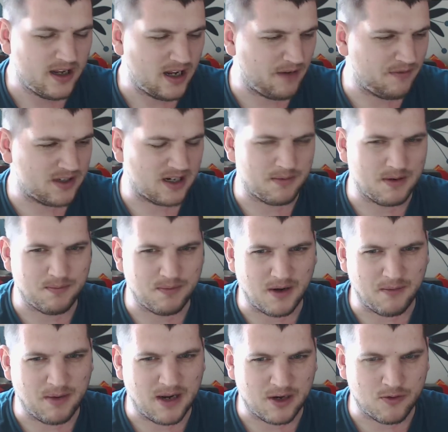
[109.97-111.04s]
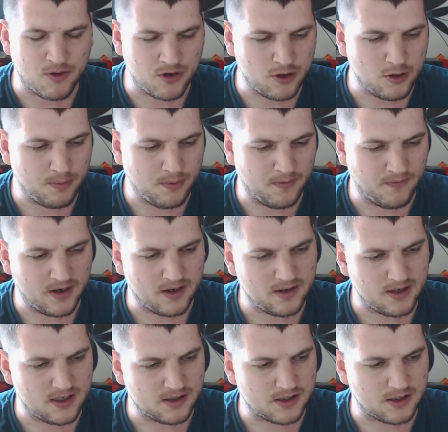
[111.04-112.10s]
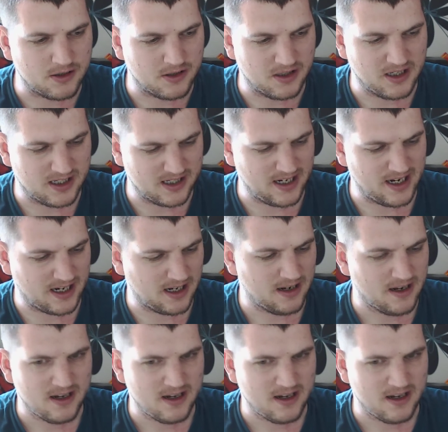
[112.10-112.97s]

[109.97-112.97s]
Every time I pick one up and think, oh, it looks good, it's like